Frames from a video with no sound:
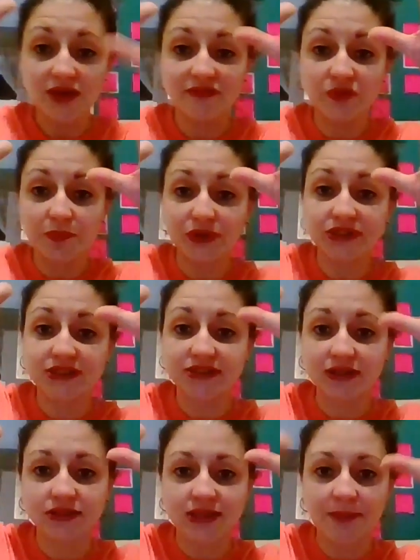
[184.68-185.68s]
If you put
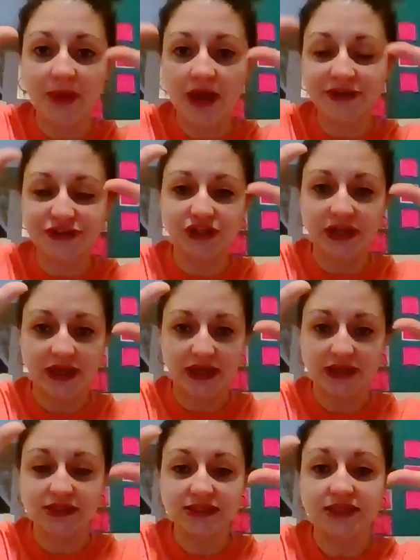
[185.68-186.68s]
6 up on your
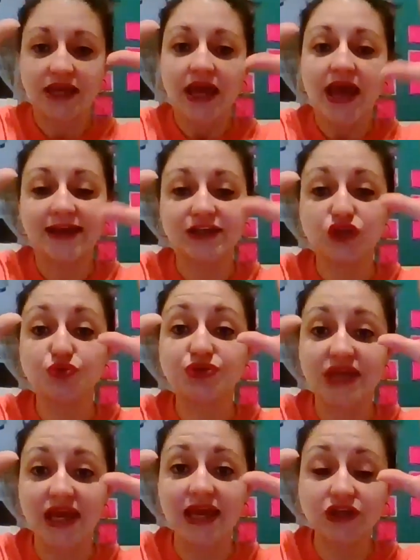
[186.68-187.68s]
hand and you
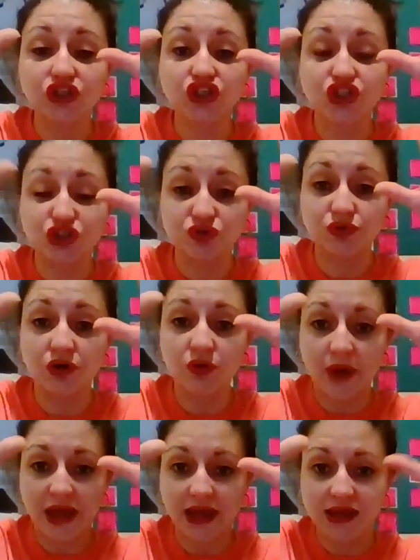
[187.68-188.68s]
take 2
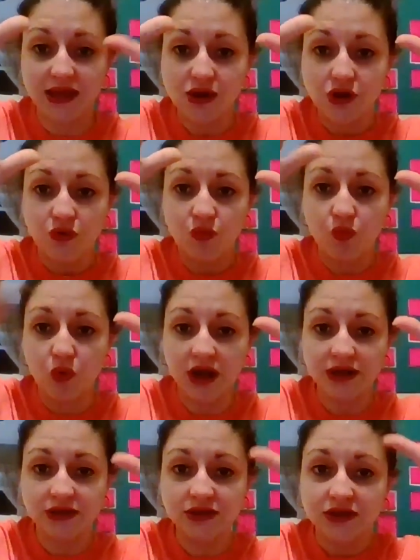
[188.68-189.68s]
away,
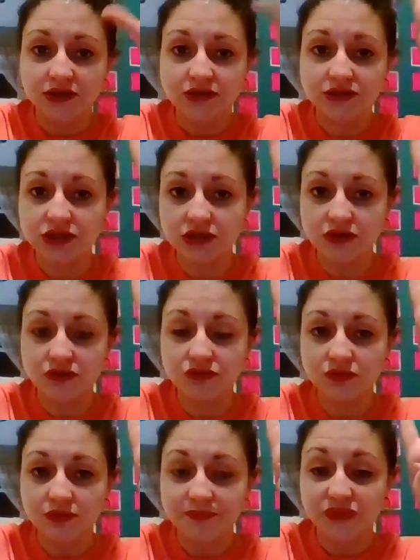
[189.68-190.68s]
1,
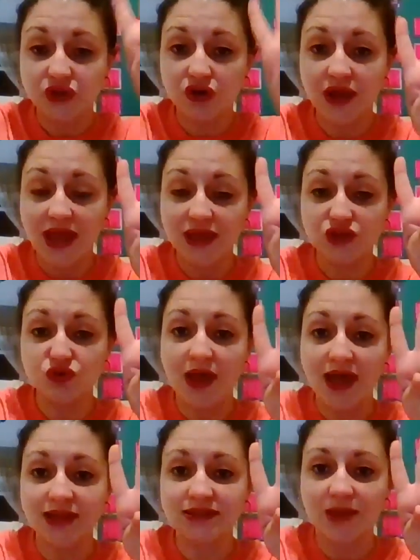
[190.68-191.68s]
2, you're, you
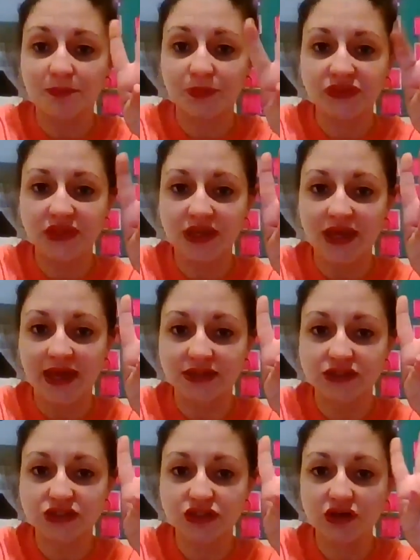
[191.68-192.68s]
end up with the
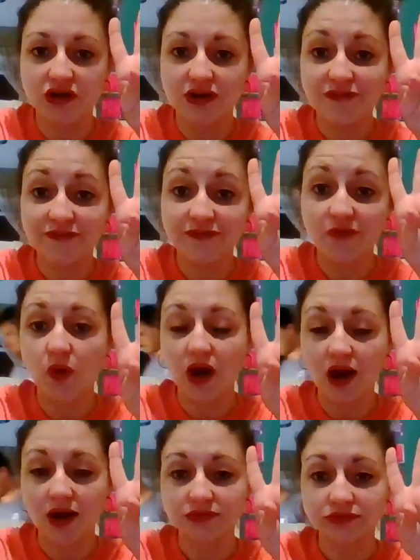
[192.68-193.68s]
answer
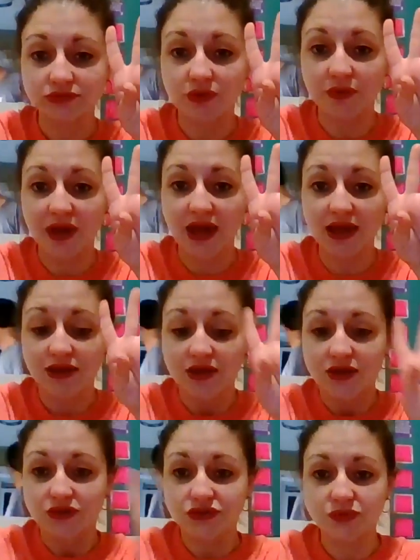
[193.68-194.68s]
4. Okay?
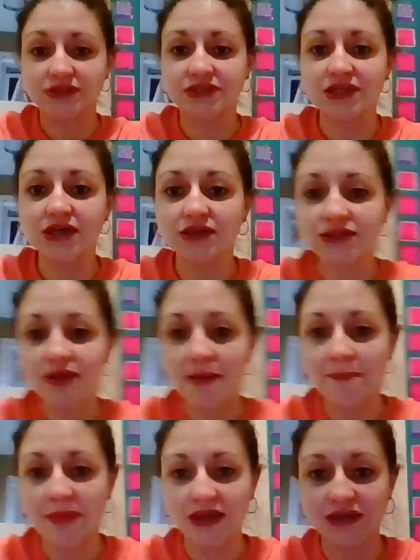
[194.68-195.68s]
So 6
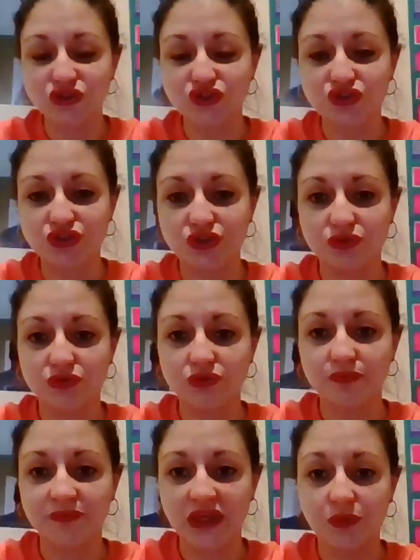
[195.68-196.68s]
minus
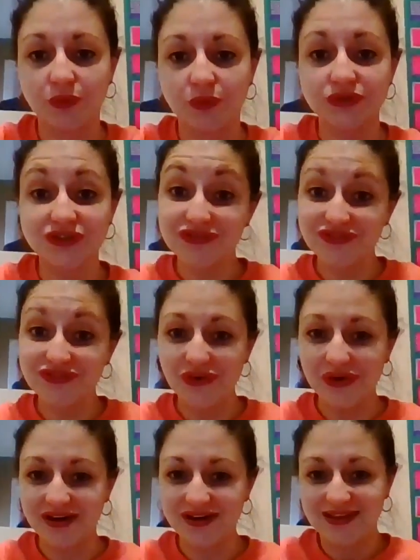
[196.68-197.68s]
2 equals 4.